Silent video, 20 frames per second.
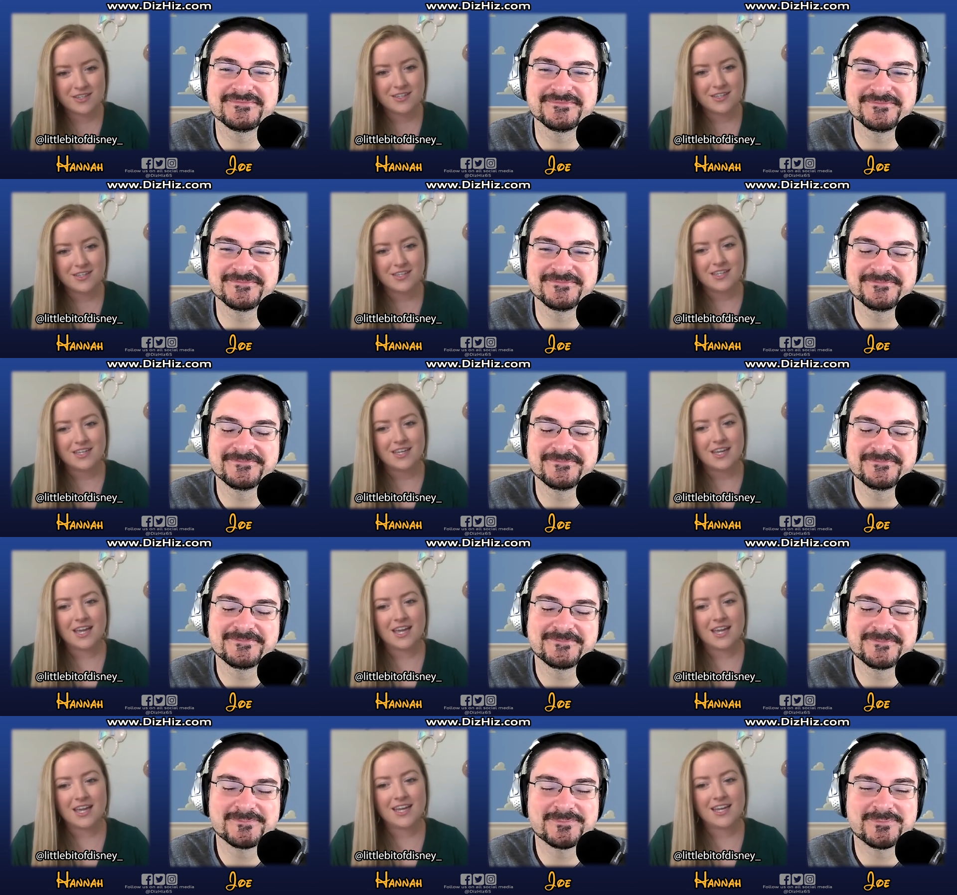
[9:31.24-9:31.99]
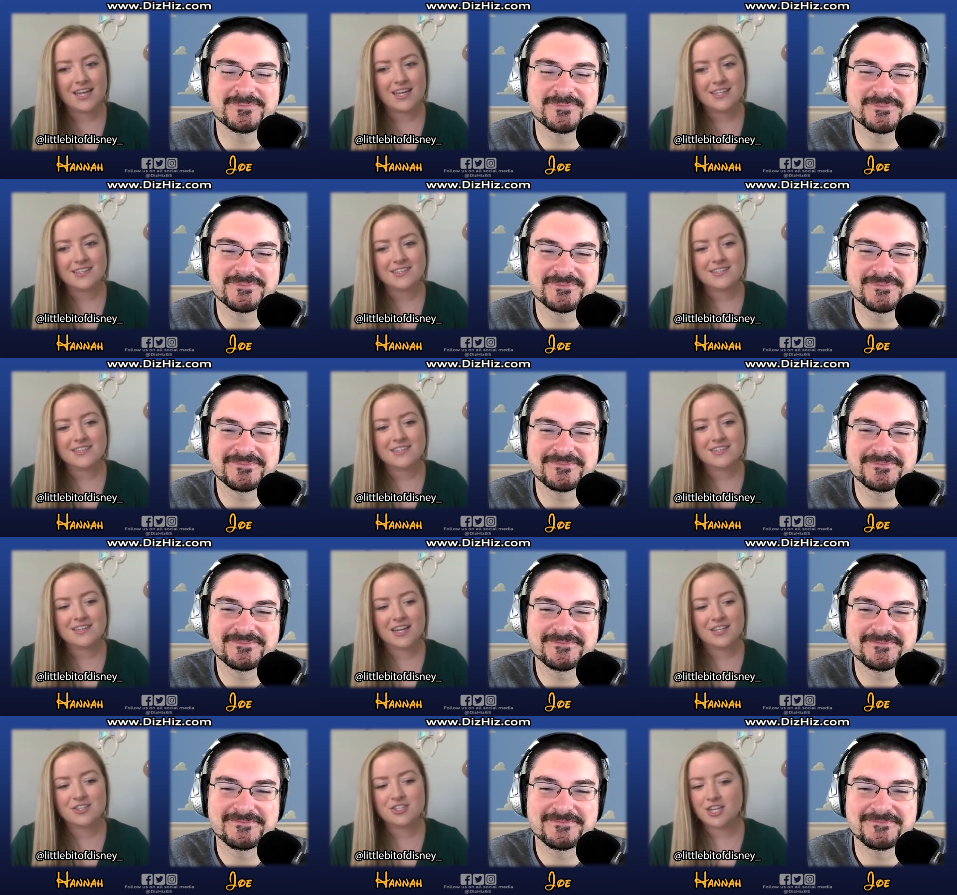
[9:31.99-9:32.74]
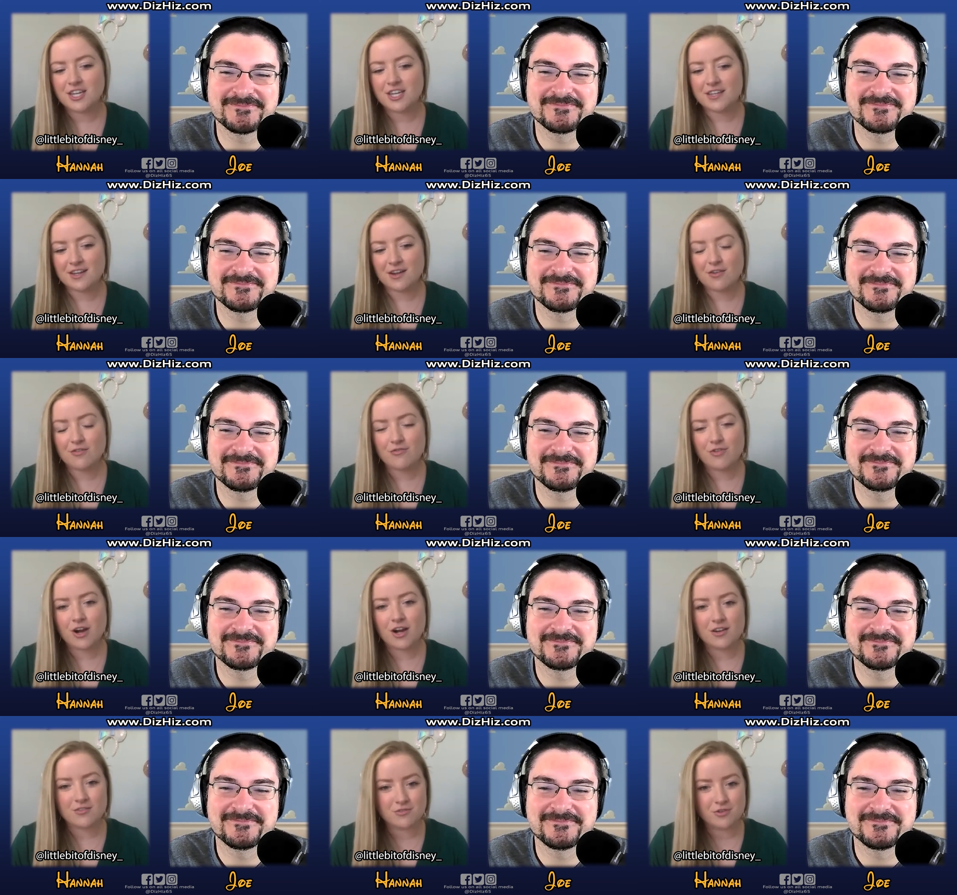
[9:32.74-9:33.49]
Speaker 1: mm-hmm. and I chickened out of
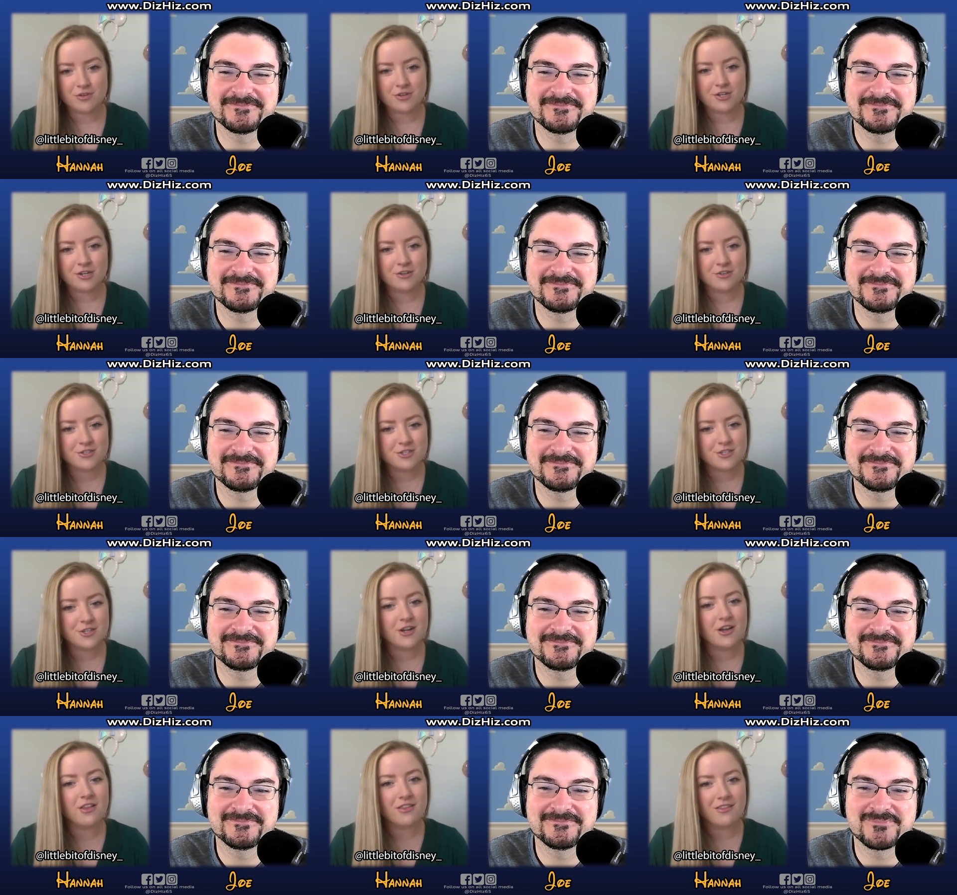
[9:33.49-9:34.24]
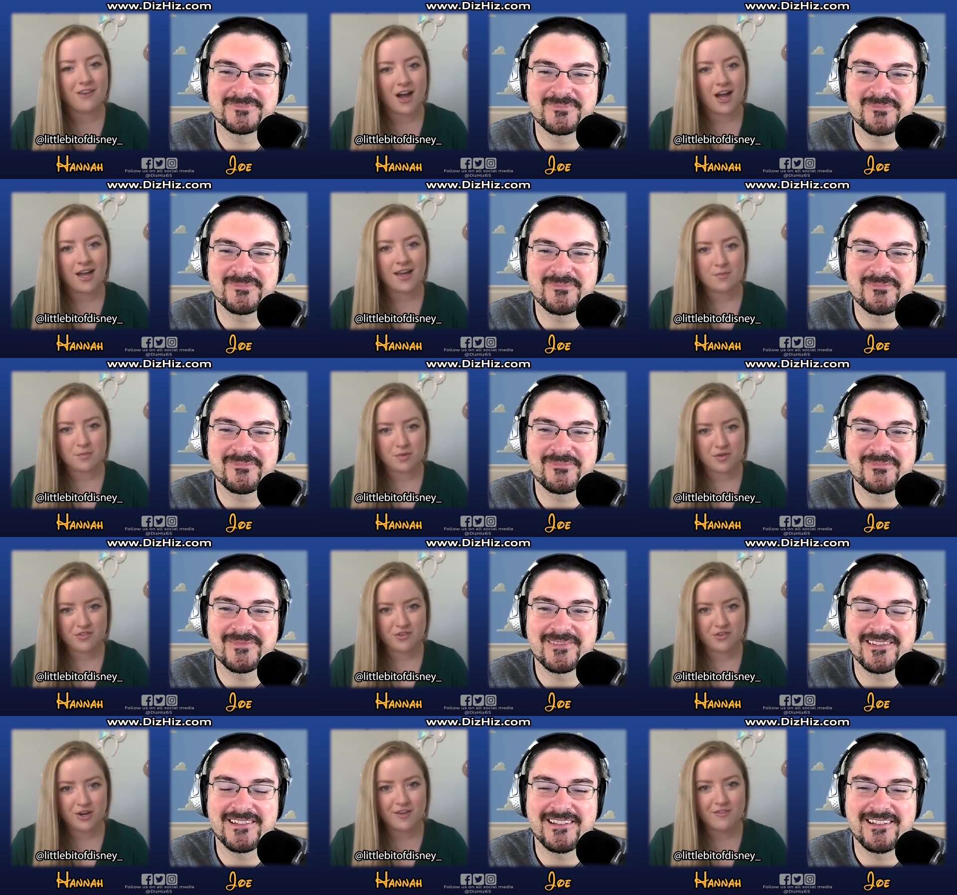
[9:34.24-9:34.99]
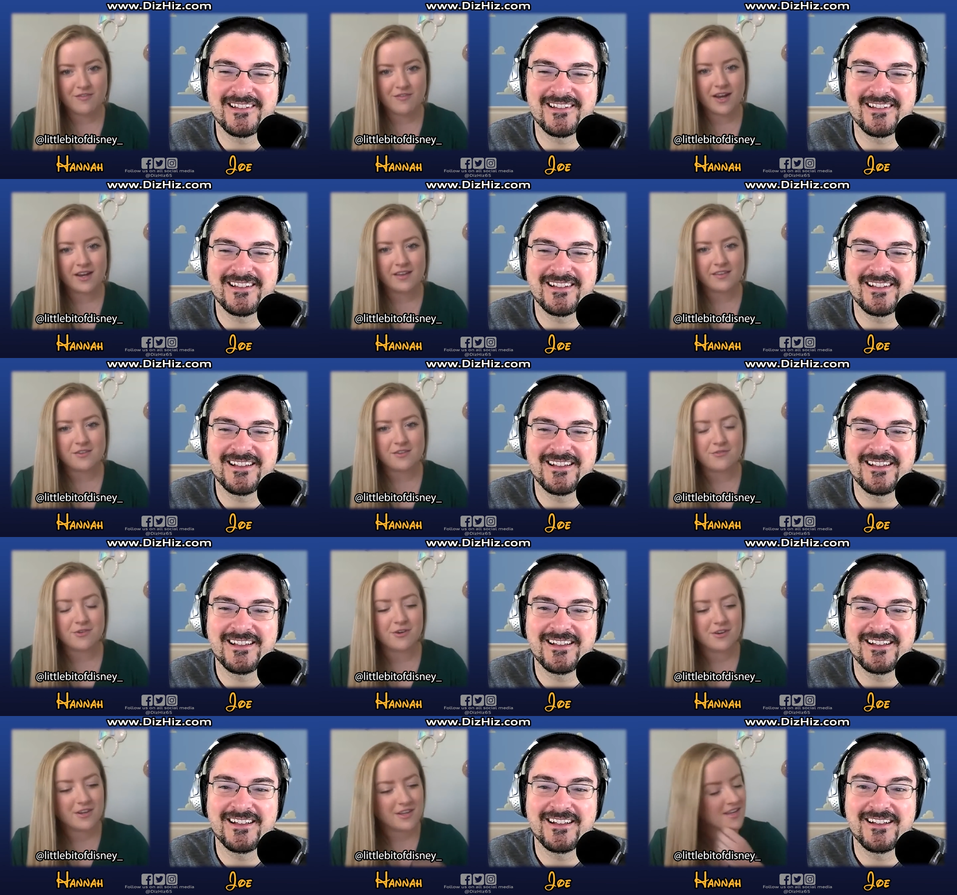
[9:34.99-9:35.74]
Rock and Roller Coaster a lot before I finally
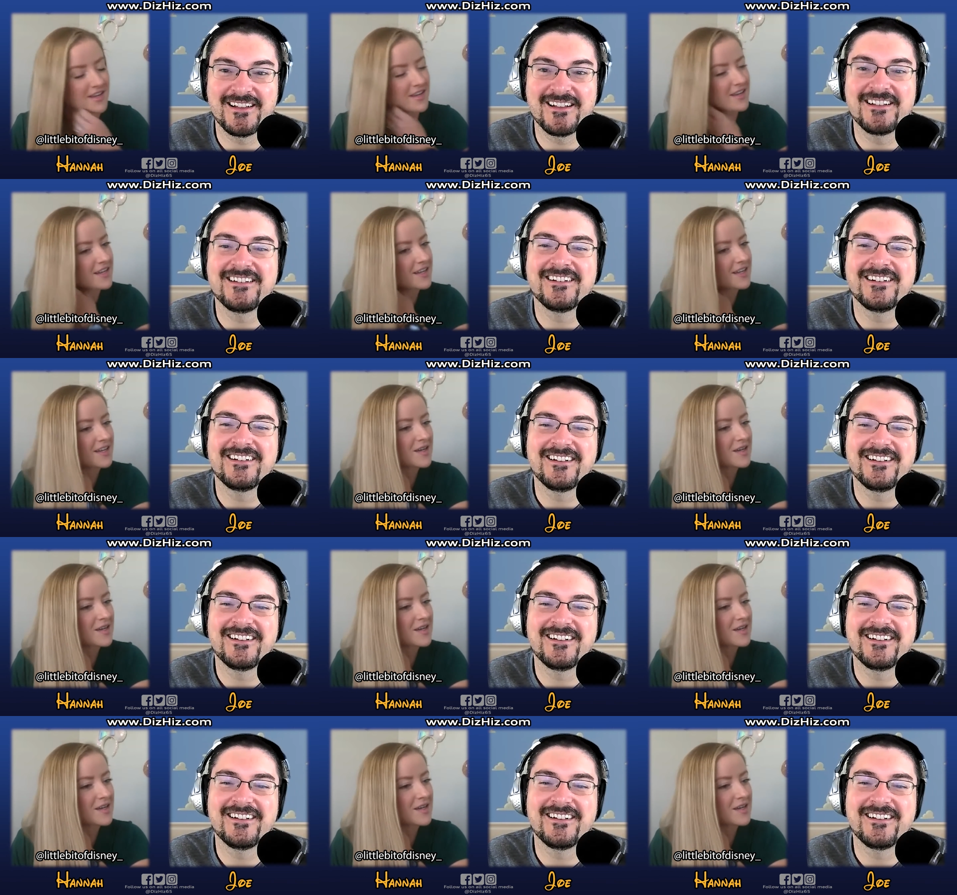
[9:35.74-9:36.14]
rode it